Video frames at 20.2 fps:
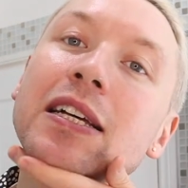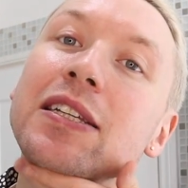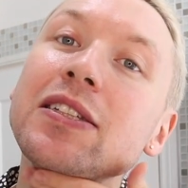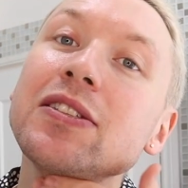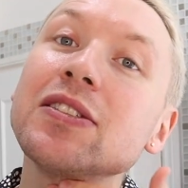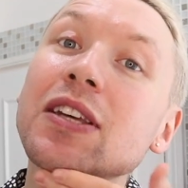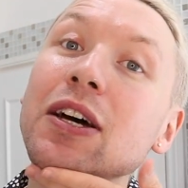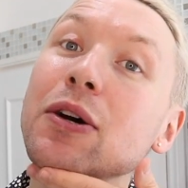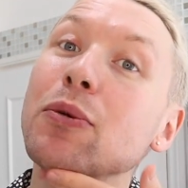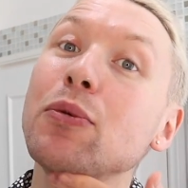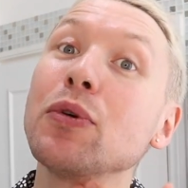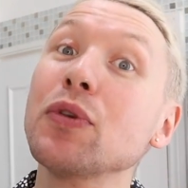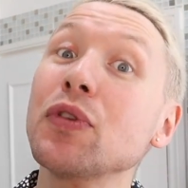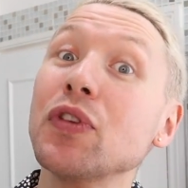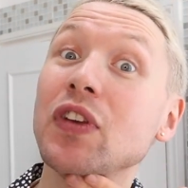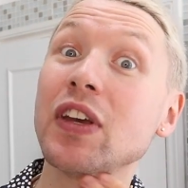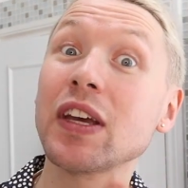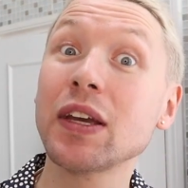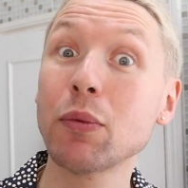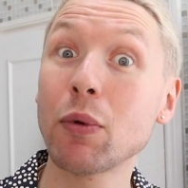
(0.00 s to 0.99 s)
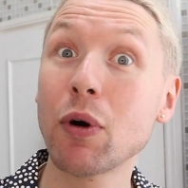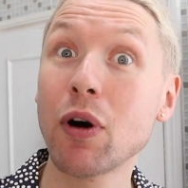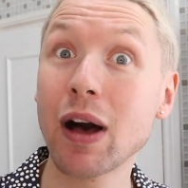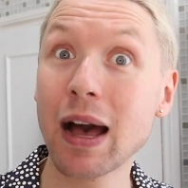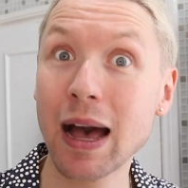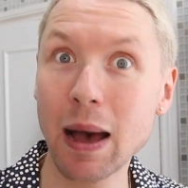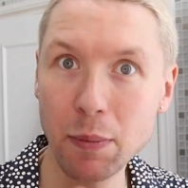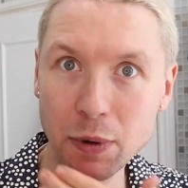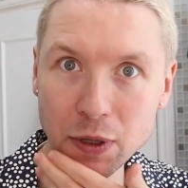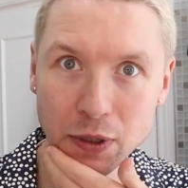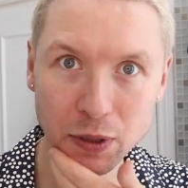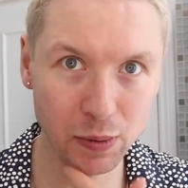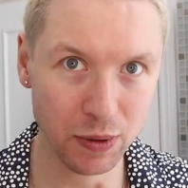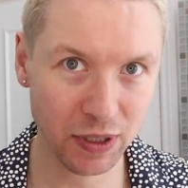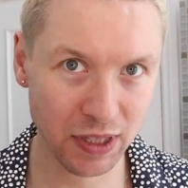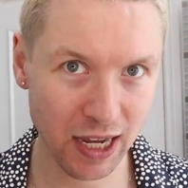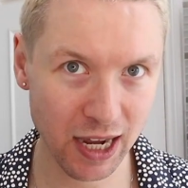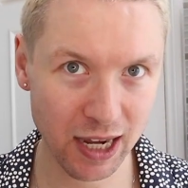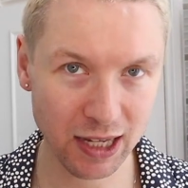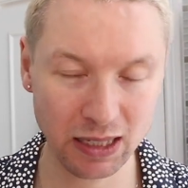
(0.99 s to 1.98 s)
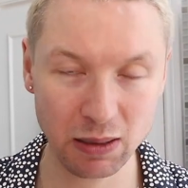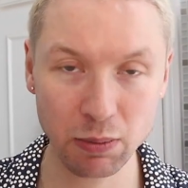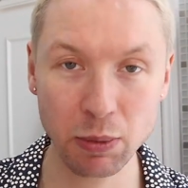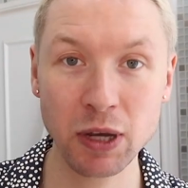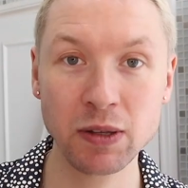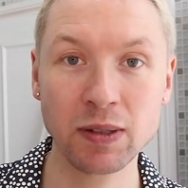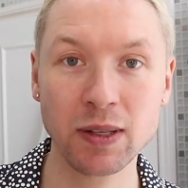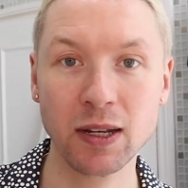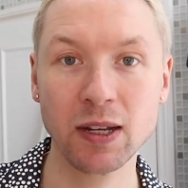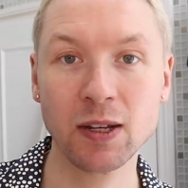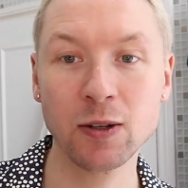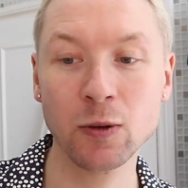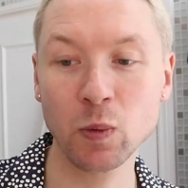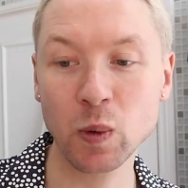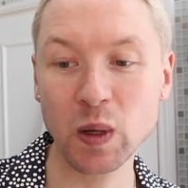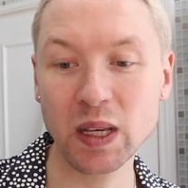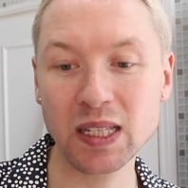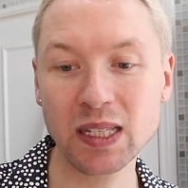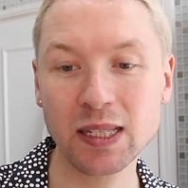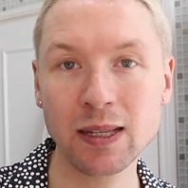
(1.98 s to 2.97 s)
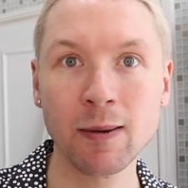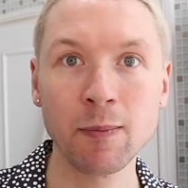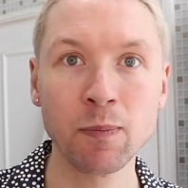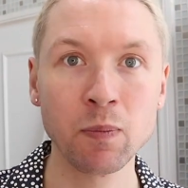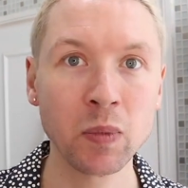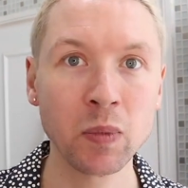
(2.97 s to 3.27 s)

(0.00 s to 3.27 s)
So we'll see what happens with that. I suppose I can always